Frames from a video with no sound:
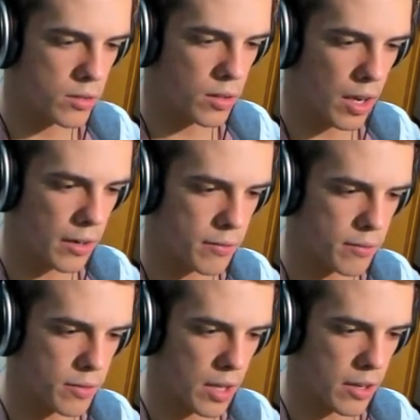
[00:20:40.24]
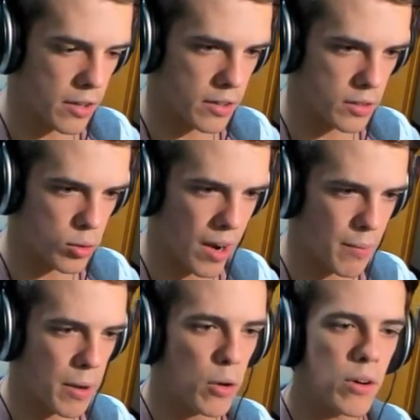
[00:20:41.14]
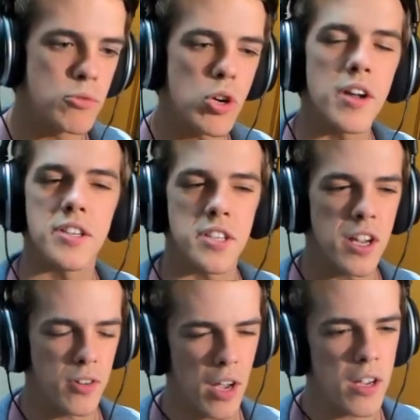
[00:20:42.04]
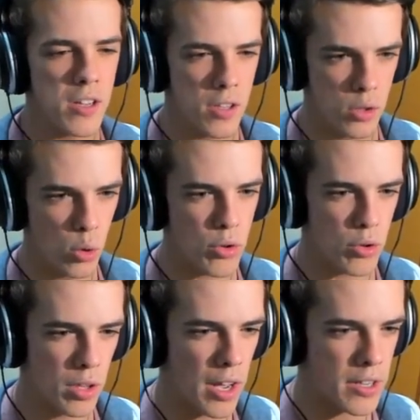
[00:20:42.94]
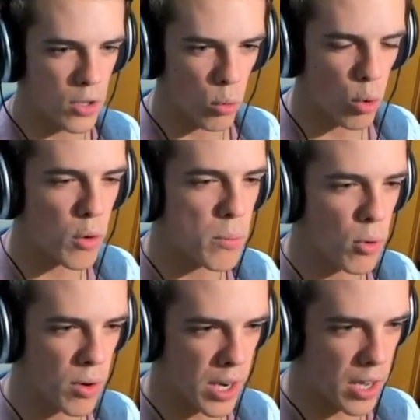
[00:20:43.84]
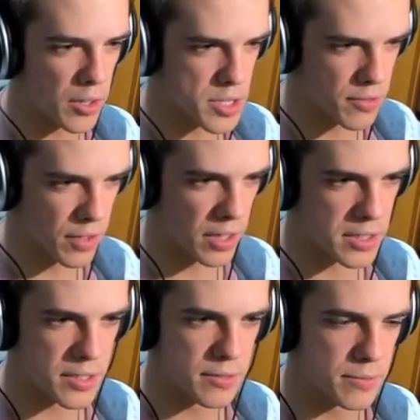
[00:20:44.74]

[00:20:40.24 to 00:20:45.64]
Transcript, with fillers: like, the crap. I know what I'm trying to say, okay? Northern Light, Aurora Borealis effect.